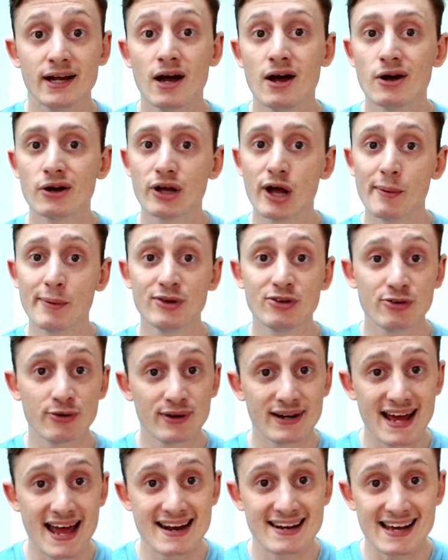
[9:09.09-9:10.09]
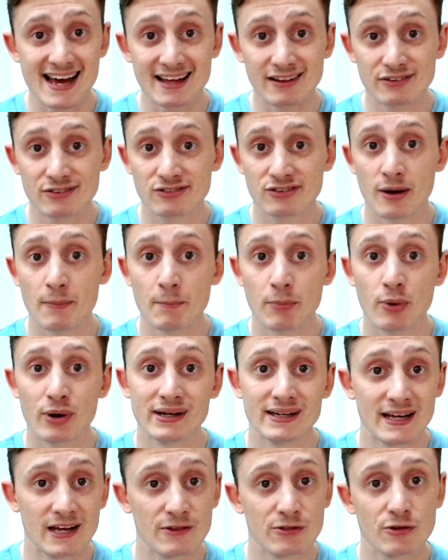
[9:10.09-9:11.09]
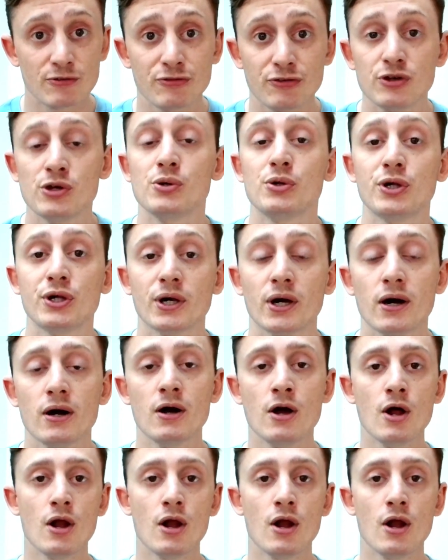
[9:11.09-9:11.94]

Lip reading: coming to an end at some point in the future,